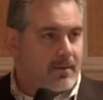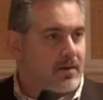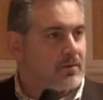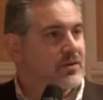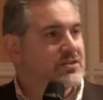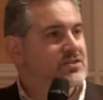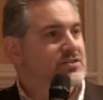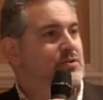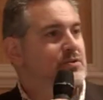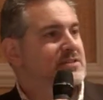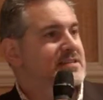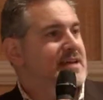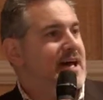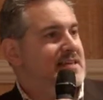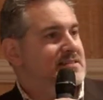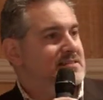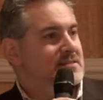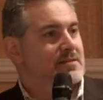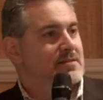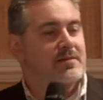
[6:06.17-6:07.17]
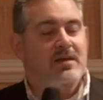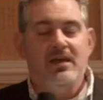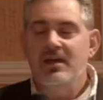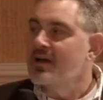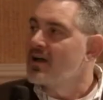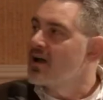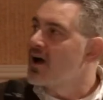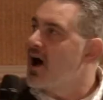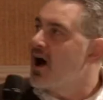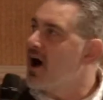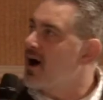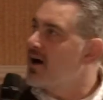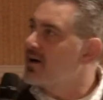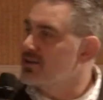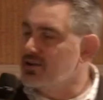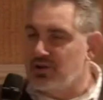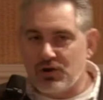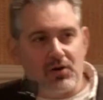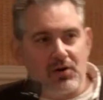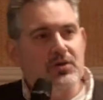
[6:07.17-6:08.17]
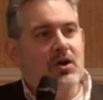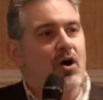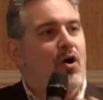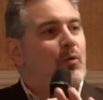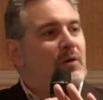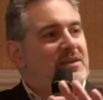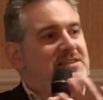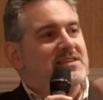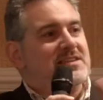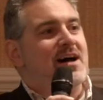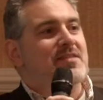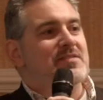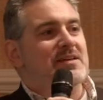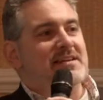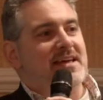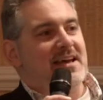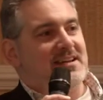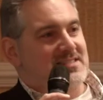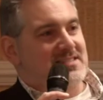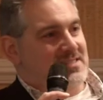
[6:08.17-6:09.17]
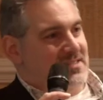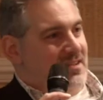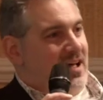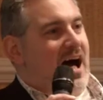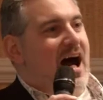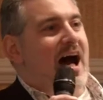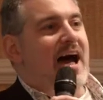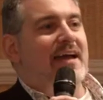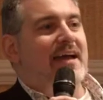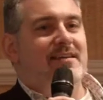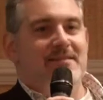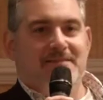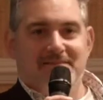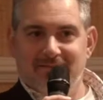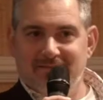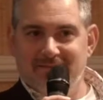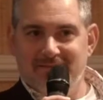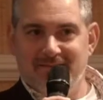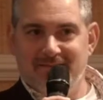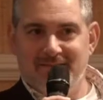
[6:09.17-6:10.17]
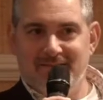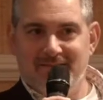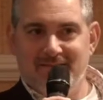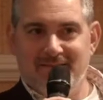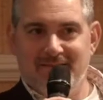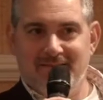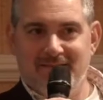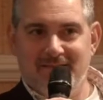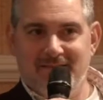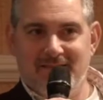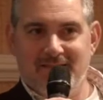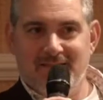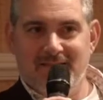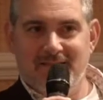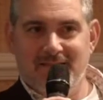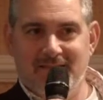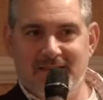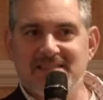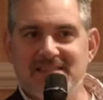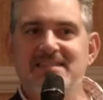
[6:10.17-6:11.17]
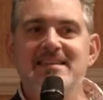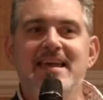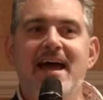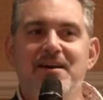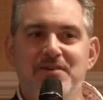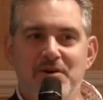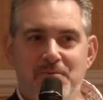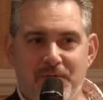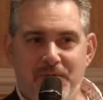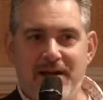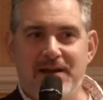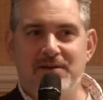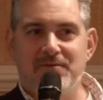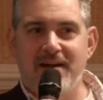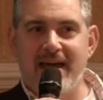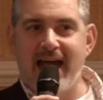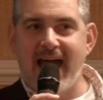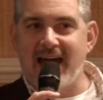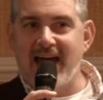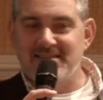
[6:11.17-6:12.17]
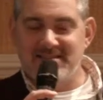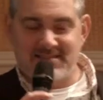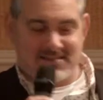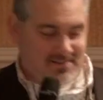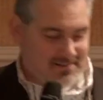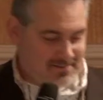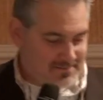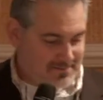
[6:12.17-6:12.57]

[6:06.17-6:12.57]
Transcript: let's do a test. You don't know what's on the next slide. Let's see how your brain reacts.